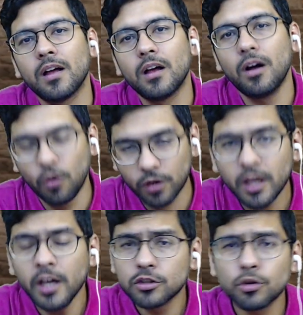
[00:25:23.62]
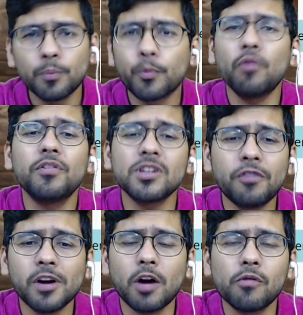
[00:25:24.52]
Okay, so provision for
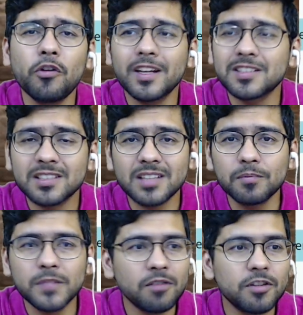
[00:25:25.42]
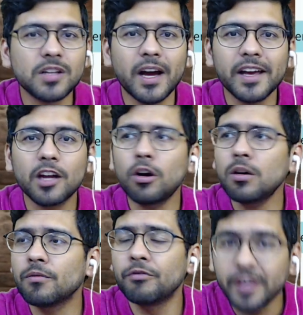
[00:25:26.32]
doubtful debts is something which I cannot
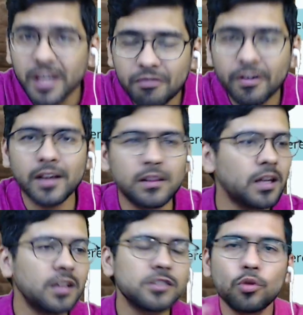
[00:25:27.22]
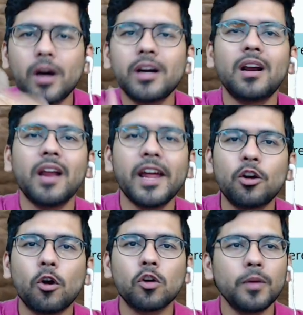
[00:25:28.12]
verify. There is no underlying
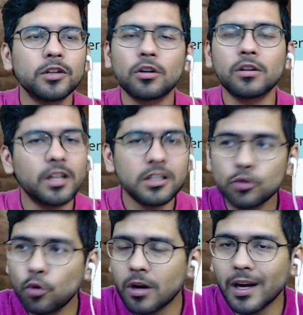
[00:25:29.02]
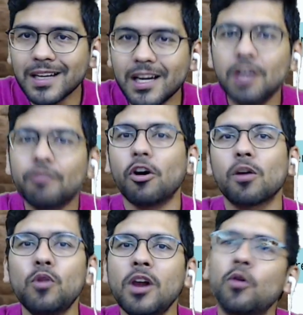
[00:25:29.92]
documents, or there is no concrete
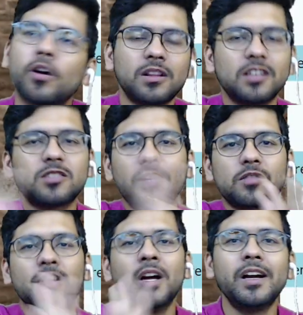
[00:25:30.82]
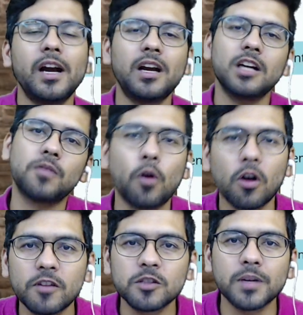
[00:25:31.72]
formula. Okay, this much debtors will
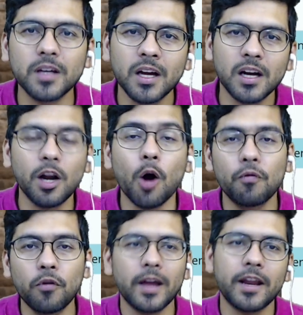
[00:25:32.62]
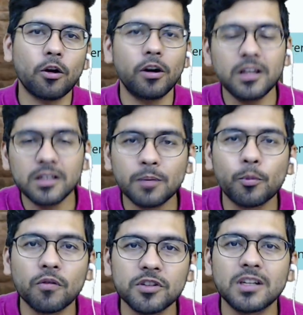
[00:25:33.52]
always be doubtful, and accordingly the
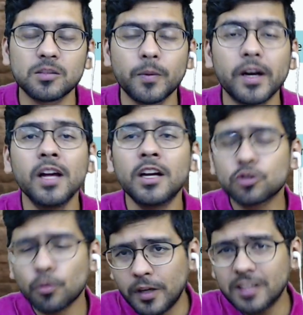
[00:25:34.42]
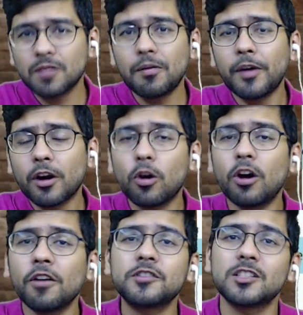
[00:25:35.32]
provision is made. So please remember, a lot
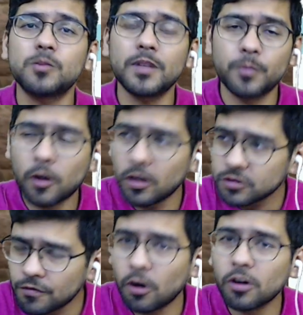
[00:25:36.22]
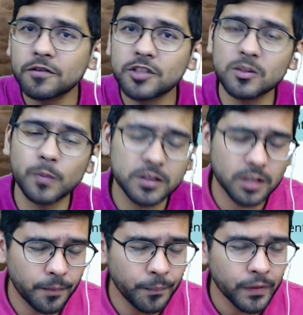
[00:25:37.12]
of judgments, because of lot of judgments
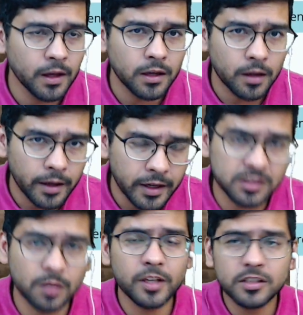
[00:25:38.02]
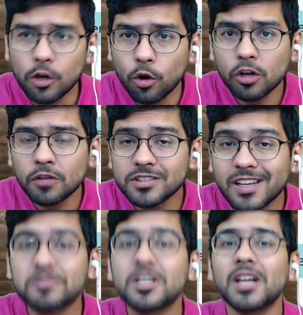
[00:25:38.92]
and estimates, a lot of
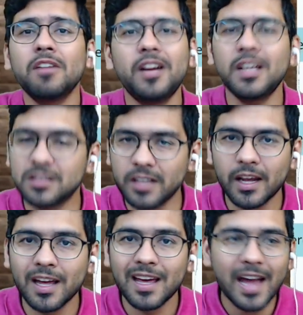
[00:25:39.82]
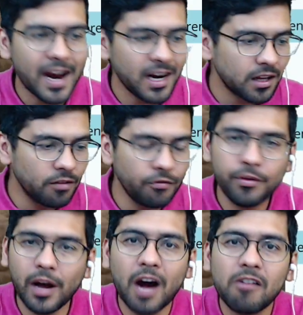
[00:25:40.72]
subjectivity is there, and
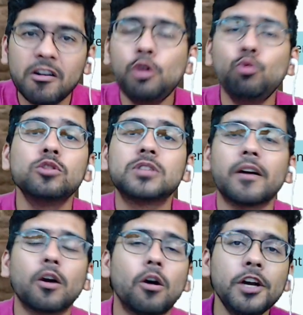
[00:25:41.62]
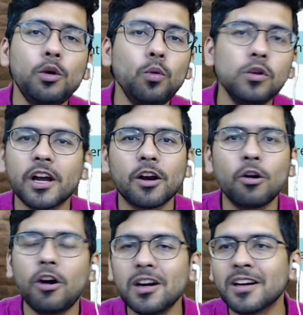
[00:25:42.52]
our tools, our audit tools are
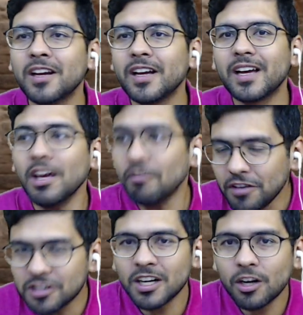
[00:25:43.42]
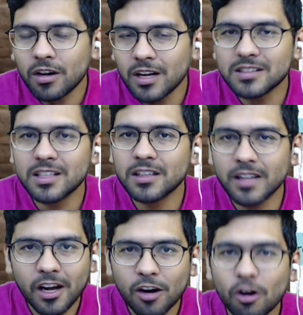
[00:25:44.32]
not efficient, or let's say they
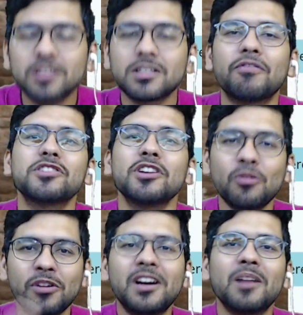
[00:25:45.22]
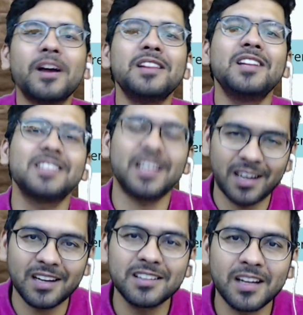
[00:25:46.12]
are not sufficient to determine these
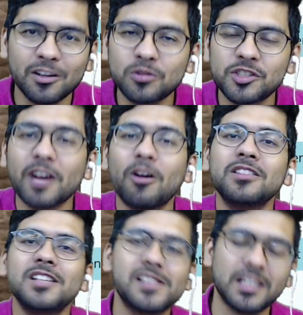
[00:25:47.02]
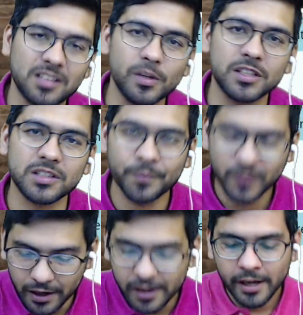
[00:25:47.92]
to check on these estimates,
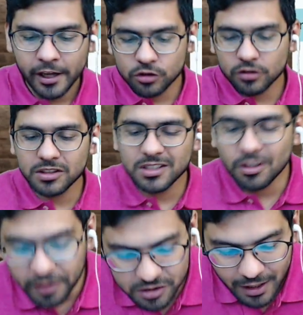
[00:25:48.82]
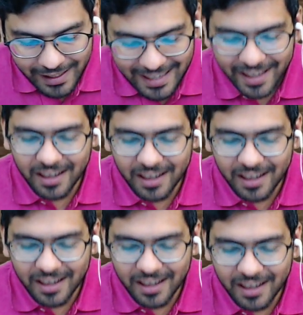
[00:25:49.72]
right? So this is the first
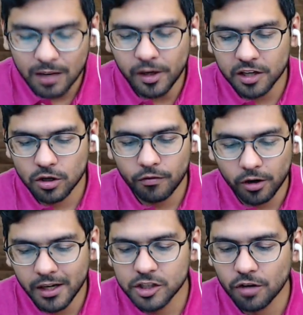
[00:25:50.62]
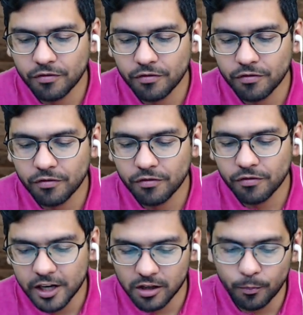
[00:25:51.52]
inherent limitation of audit, nature of
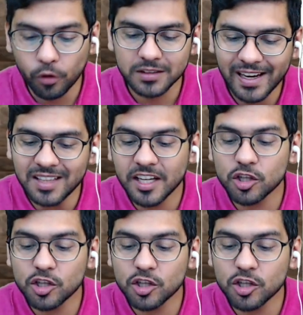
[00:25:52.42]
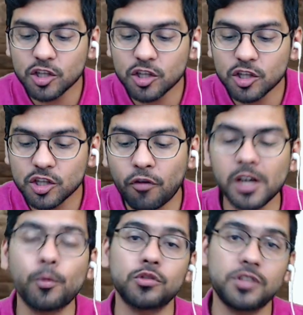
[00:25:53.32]
financial reporting. Second is nature of
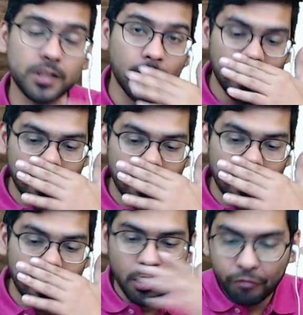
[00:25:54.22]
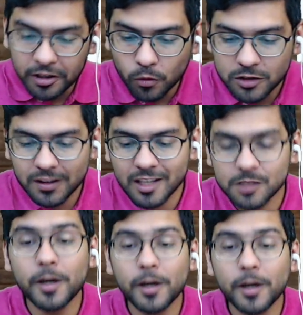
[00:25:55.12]
audit procedure. First was with
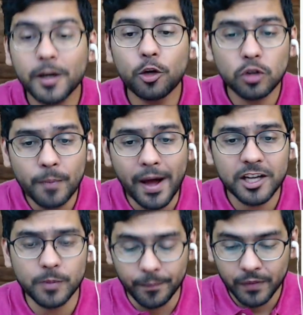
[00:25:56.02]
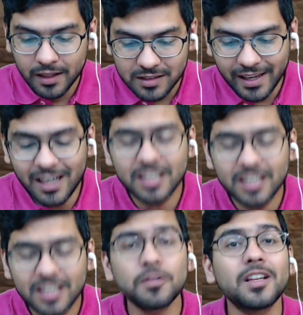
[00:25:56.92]
respect to the management, second
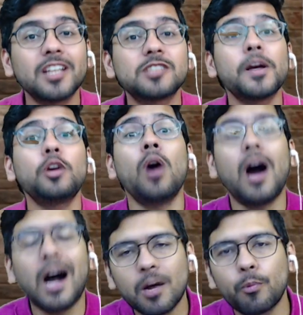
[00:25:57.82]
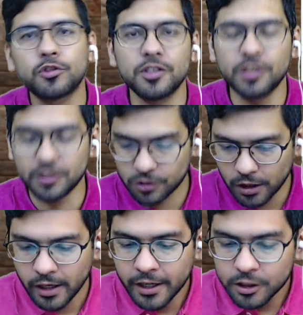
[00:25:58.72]
is with respect to our procedures.
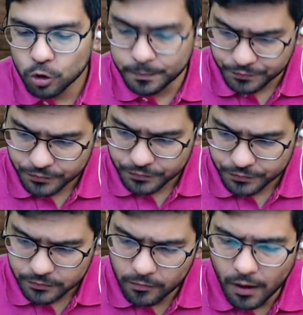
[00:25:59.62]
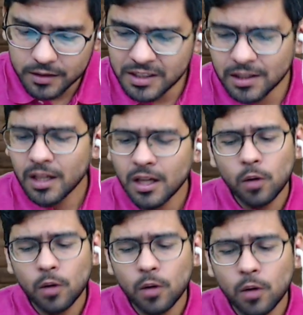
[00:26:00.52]
Okay, so see,
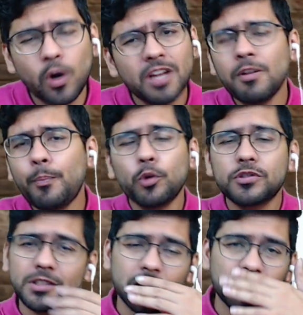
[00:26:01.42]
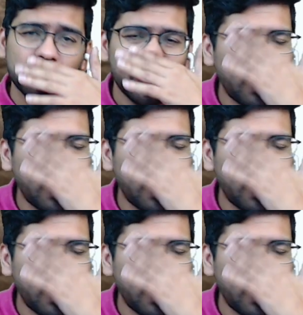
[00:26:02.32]
whatever procedures we,